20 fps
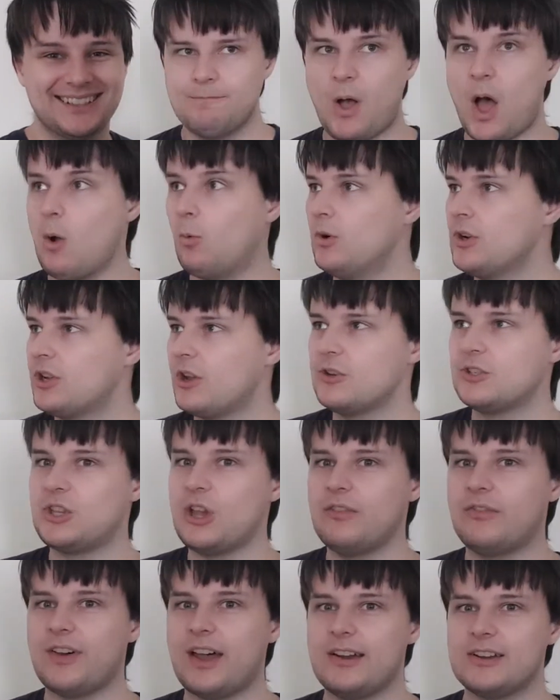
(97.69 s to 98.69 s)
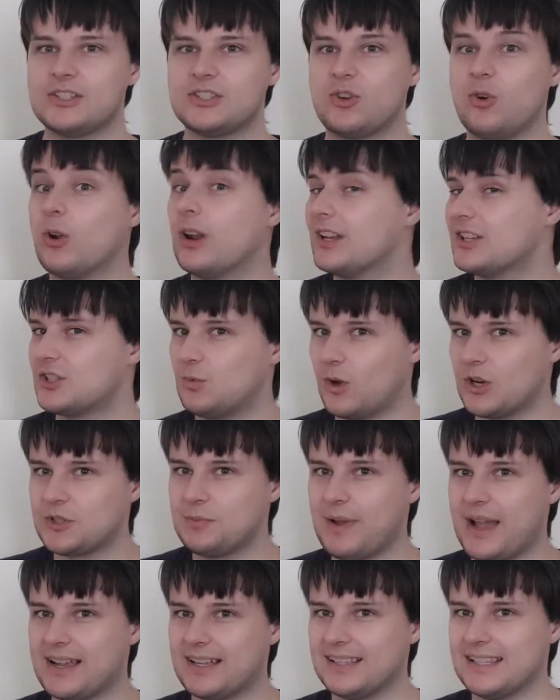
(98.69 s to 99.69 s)
I wouldn't go so far as to call it
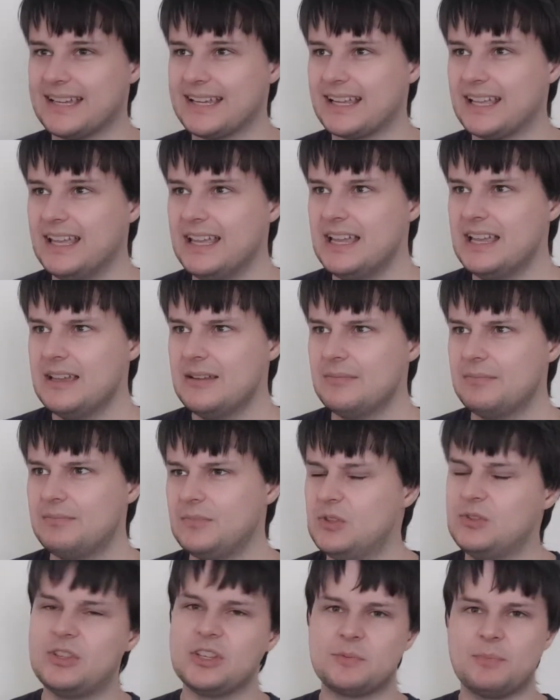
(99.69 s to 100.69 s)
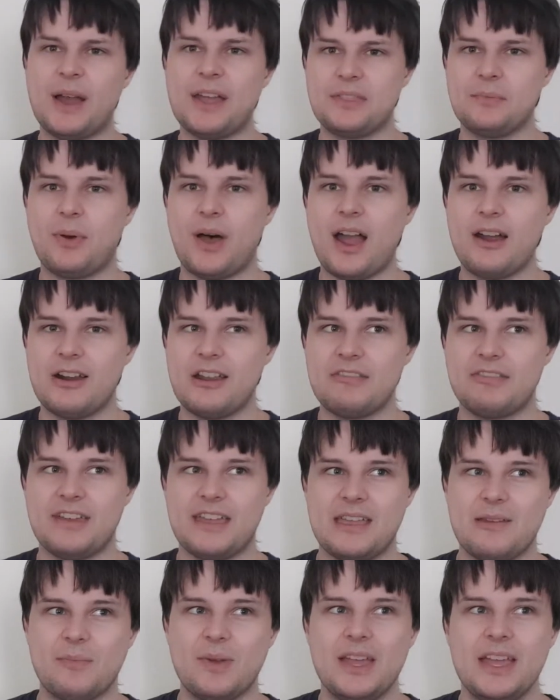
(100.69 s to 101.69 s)
swashbuckling, despite the pirate
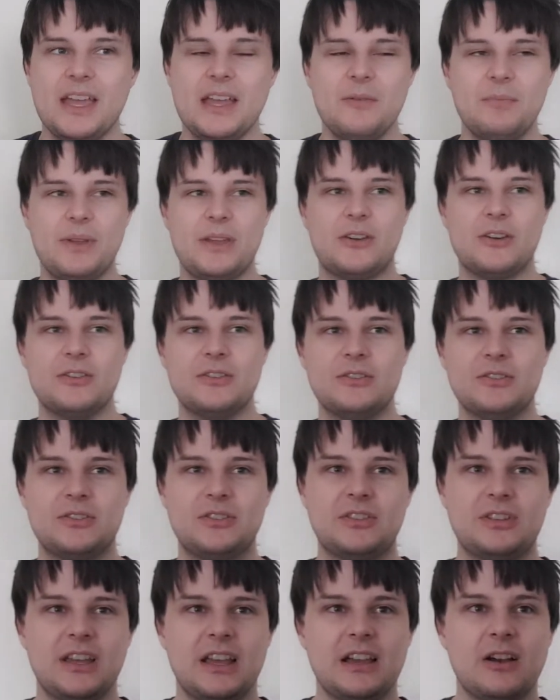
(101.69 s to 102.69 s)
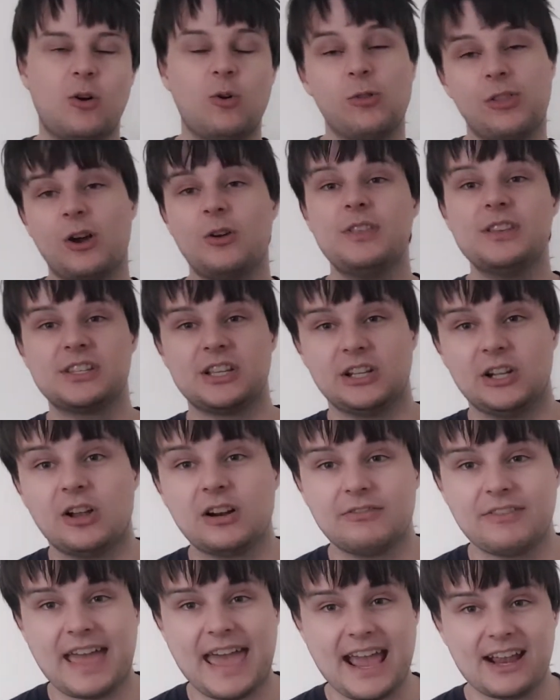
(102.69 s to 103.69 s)
theme, because although there's a lot
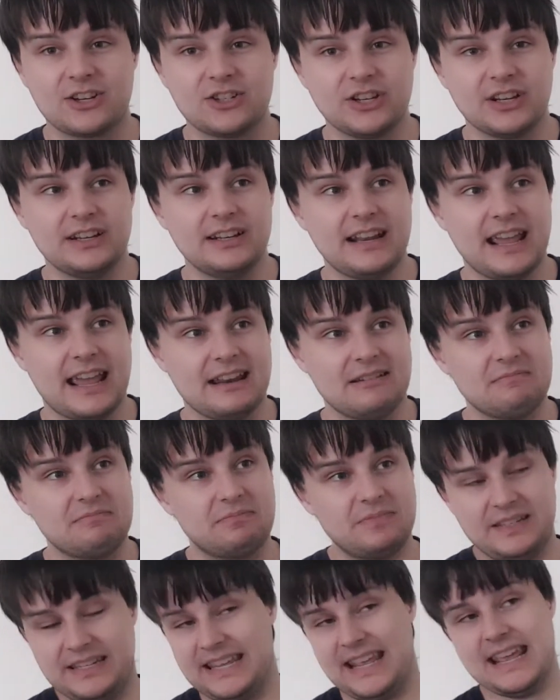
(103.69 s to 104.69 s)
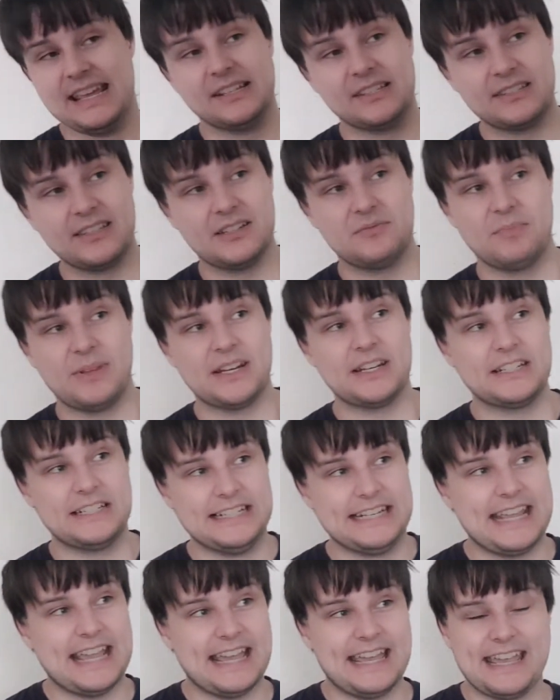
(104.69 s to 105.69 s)
of action, and yes,
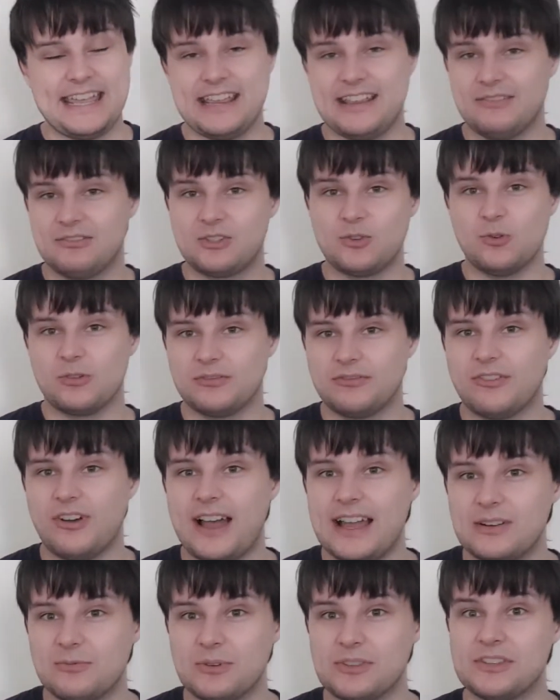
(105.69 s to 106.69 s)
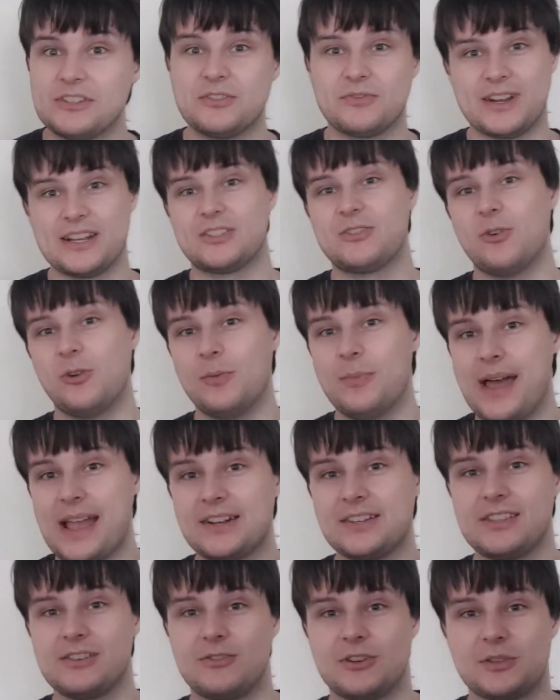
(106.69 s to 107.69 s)
admittedly a sword fight with a direct callback
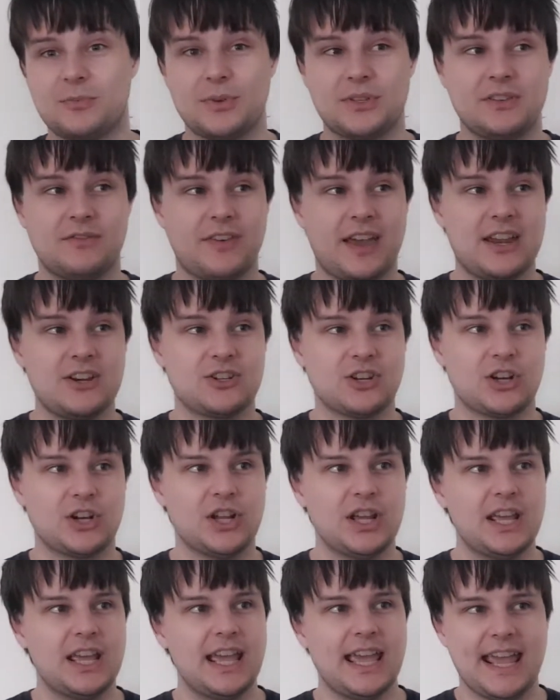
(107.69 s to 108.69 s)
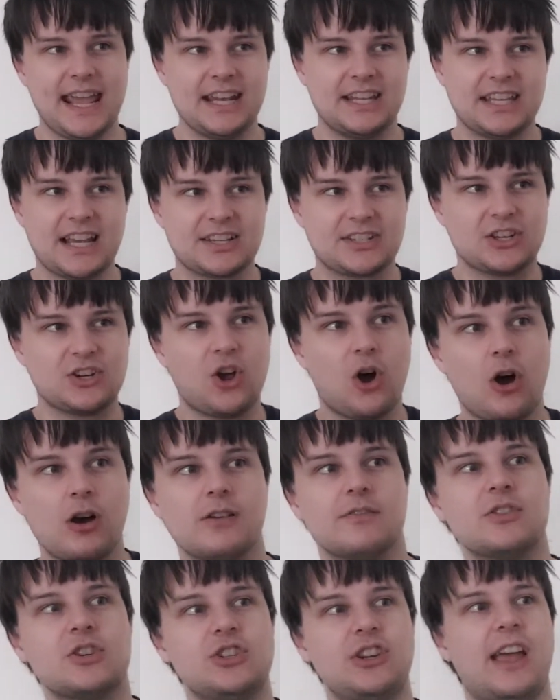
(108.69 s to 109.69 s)
to the Christmas invasion, it doesn't
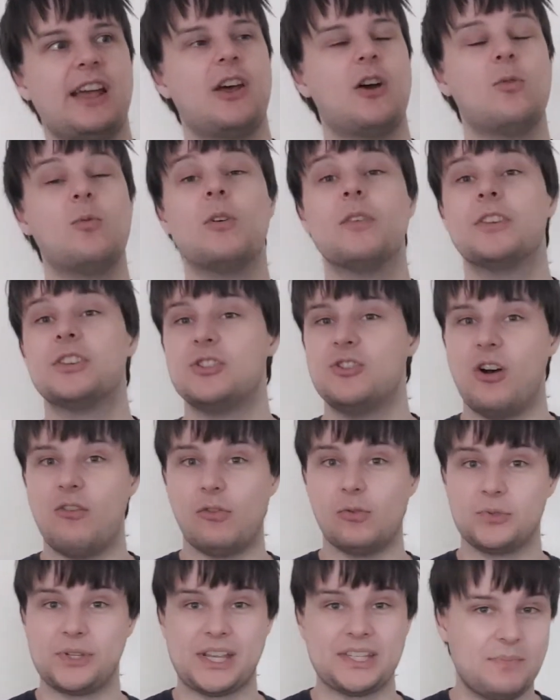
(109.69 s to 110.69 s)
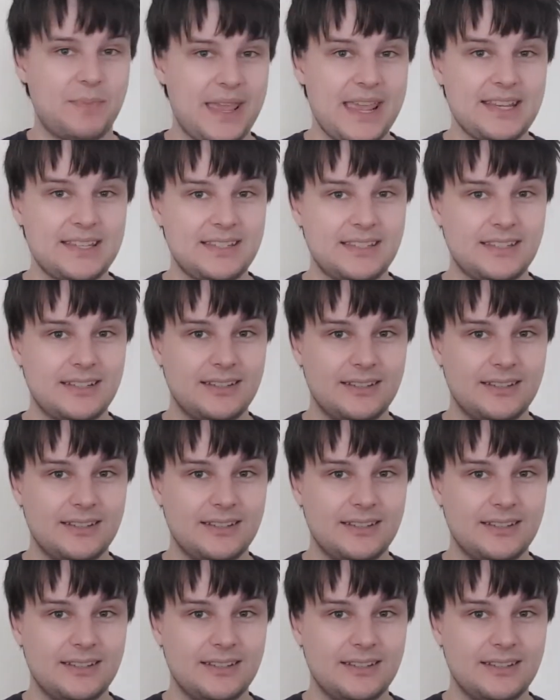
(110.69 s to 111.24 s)
overshadow what this novel does best.